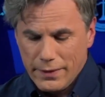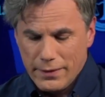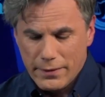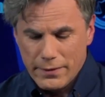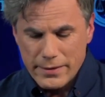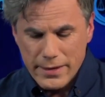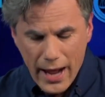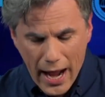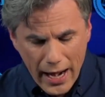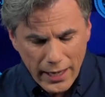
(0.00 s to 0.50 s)

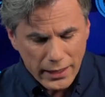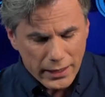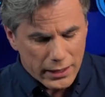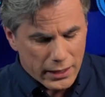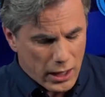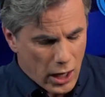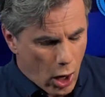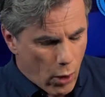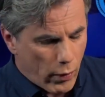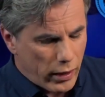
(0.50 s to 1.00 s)
They're
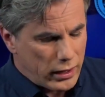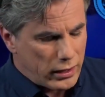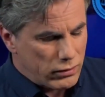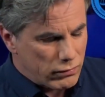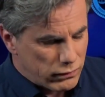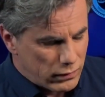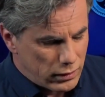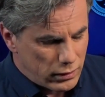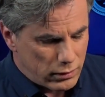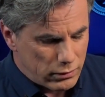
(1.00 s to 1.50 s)
not going
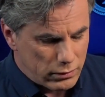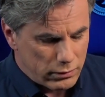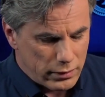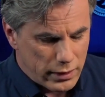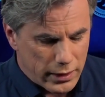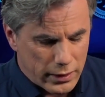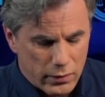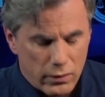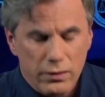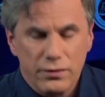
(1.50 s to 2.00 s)
through
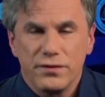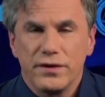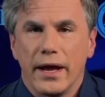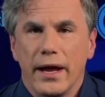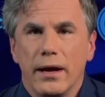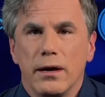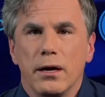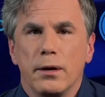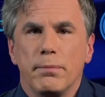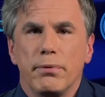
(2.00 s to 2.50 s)
their
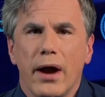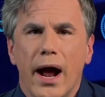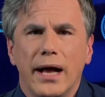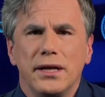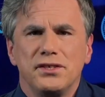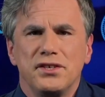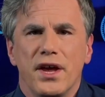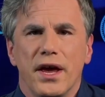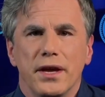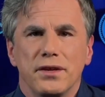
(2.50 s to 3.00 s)
standard
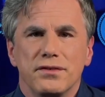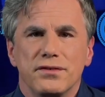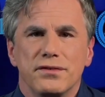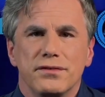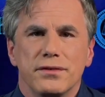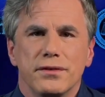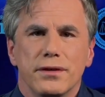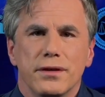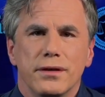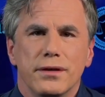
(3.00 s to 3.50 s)

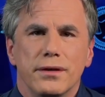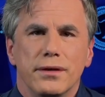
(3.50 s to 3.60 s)
process.